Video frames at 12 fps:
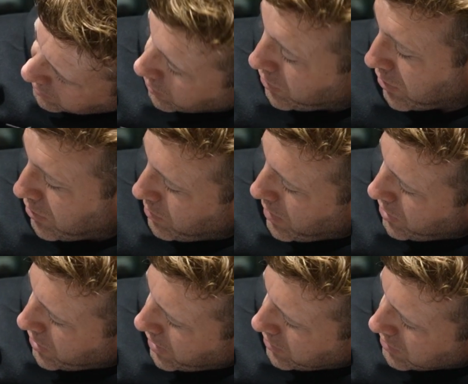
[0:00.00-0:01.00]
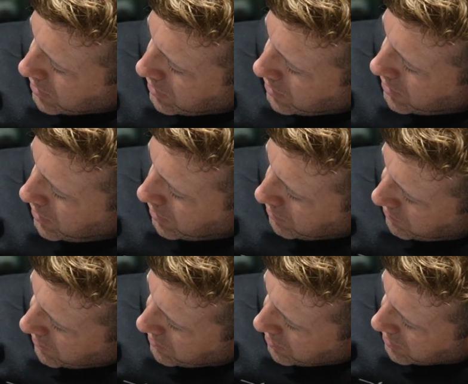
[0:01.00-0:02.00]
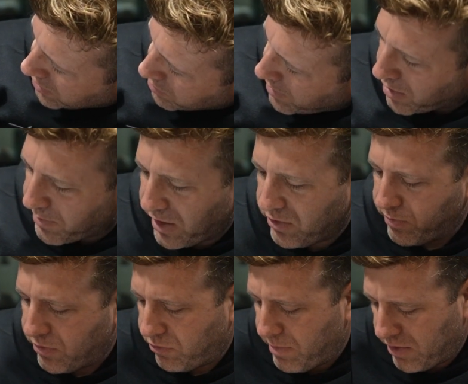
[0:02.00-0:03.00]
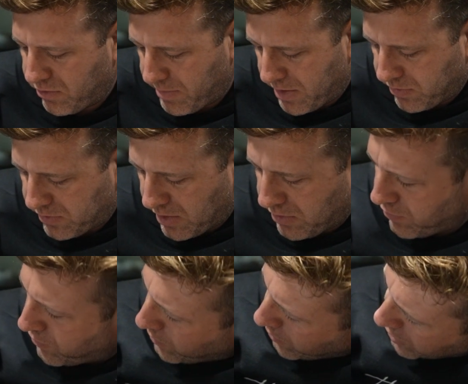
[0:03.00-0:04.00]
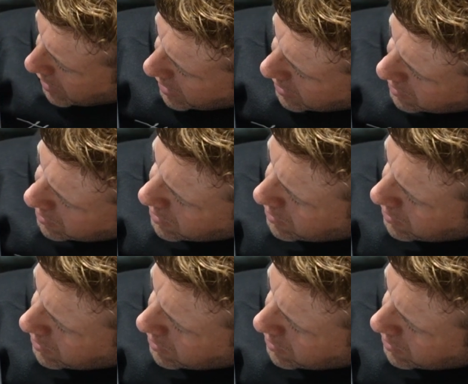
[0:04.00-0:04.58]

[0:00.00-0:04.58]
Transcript: or 61,056 megabytes, which makes about sense for that.